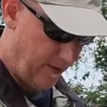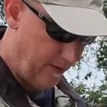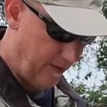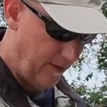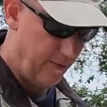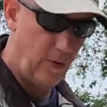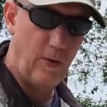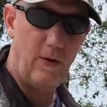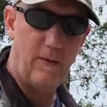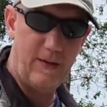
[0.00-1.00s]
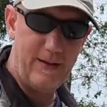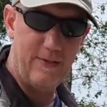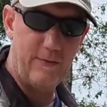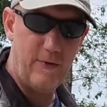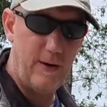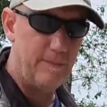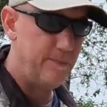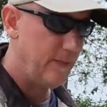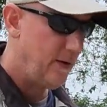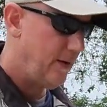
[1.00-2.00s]
the oil in the frame.
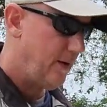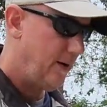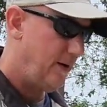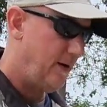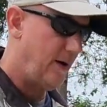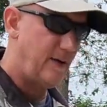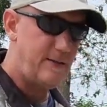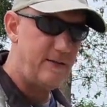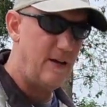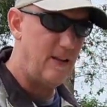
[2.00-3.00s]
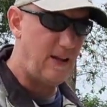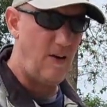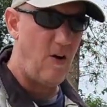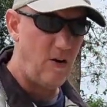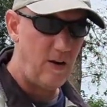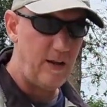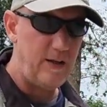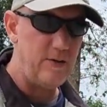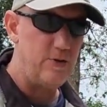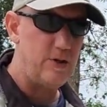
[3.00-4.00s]
Like a Harley
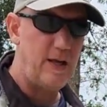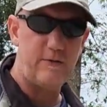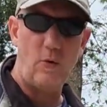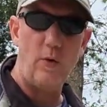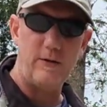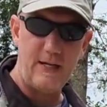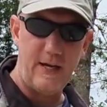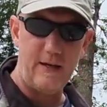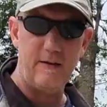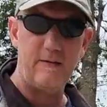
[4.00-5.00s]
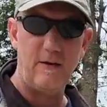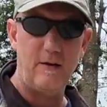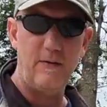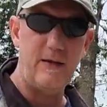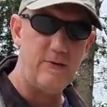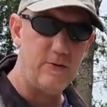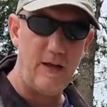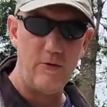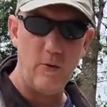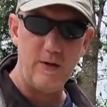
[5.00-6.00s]
usually has an oil tank. So they usually
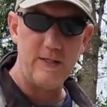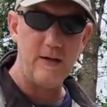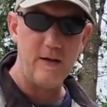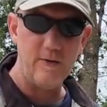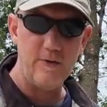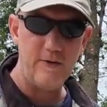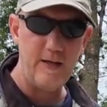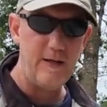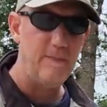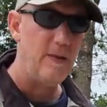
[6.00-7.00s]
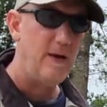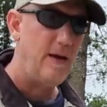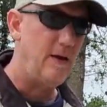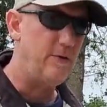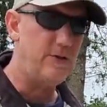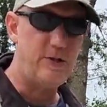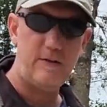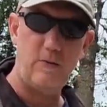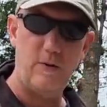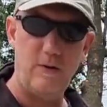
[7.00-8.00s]
have an oil tank under their seat. And to
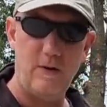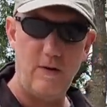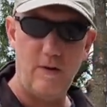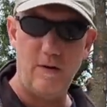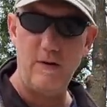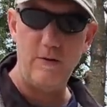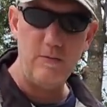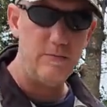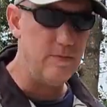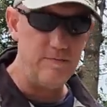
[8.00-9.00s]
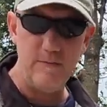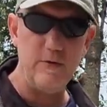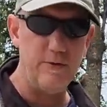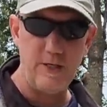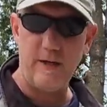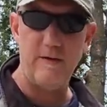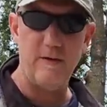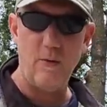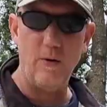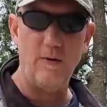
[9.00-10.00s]
check the oil on a Harley, you're checking
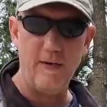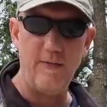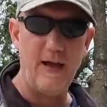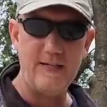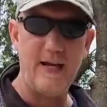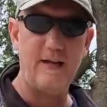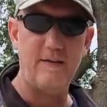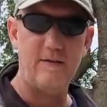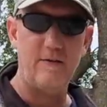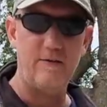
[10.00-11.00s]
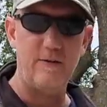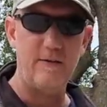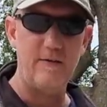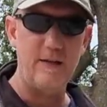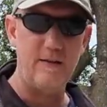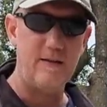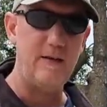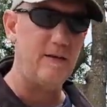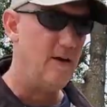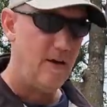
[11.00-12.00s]
the oil in that tank that's underneath the
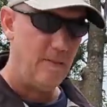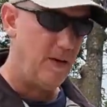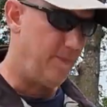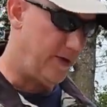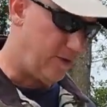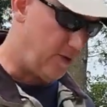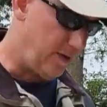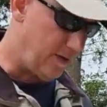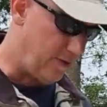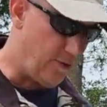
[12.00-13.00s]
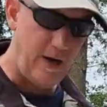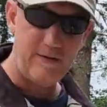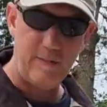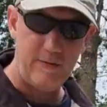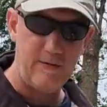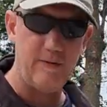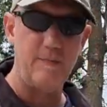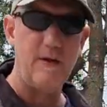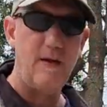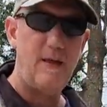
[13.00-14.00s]
seat. But it's a dry sump
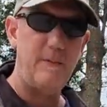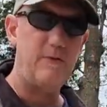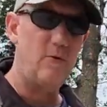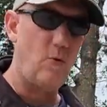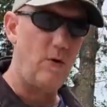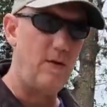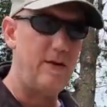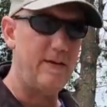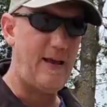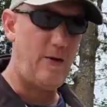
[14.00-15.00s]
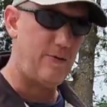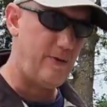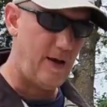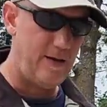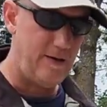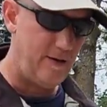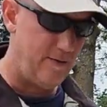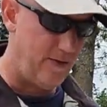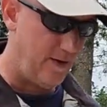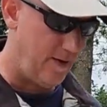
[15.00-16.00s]
system. That means the oil is outside
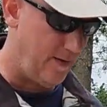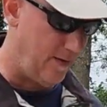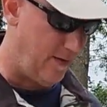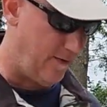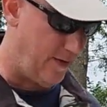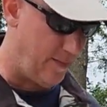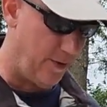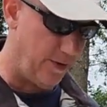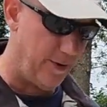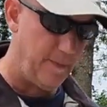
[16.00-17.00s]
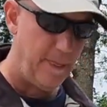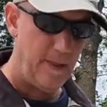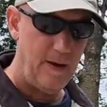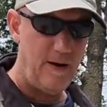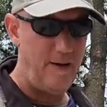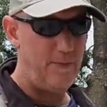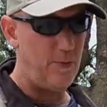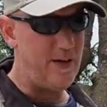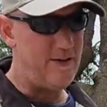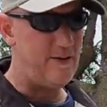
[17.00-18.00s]
of the motor. The
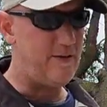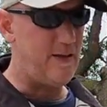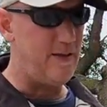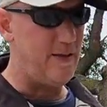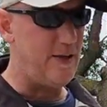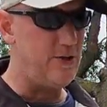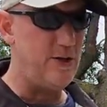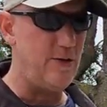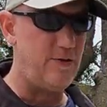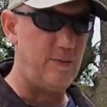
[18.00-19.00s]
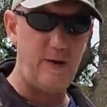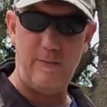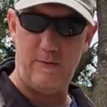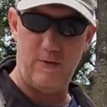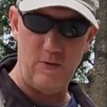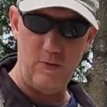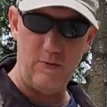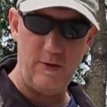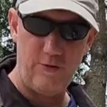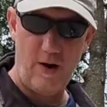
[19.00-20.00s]
reasons that the engineers sometimes
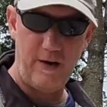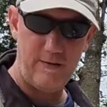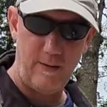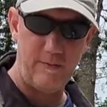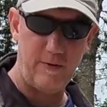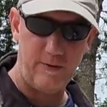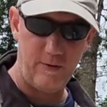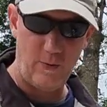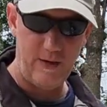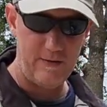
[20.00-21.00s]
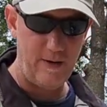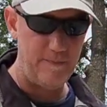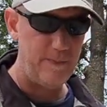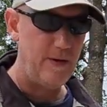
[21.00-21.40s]
use the dry sump versus a wet sump,